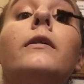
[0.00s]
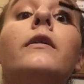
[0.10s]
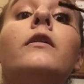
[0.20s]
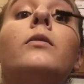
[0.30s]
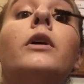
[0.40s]

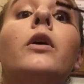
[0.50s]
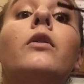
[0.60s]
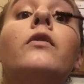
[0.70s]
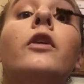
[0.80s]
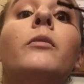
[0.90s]
Since we're
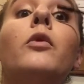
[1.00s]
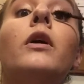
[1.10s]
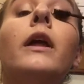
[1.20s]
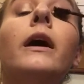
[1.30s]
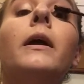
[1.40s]
going for a more
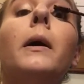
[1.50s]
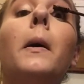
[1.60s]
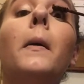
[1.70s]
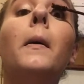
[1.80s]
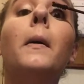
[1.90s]
like
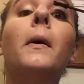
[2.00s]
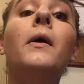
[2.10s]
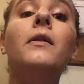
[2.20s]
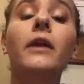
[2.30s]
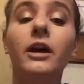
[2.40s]

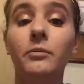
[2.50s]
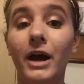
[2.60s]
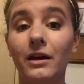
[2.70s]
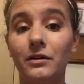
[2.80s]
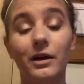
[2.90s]
laid
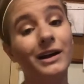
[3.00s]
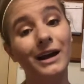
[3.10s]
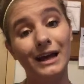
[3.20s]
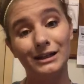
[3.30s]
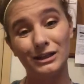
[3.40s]
back look,
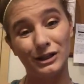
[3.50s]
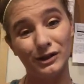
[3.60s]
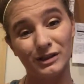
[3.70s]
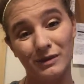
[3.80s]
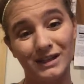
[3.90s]

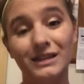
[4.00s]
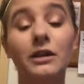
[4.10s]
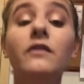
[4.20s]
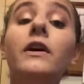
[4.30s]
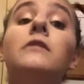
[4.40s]
excuse my
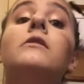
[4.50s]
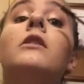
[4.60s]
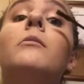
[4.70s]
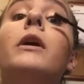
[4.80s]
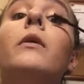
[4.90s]
silly faces
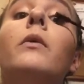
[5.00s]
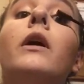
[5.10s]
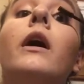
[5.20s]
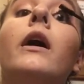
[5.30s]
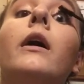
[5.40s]
I make when
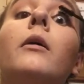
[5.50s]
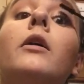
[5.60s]
I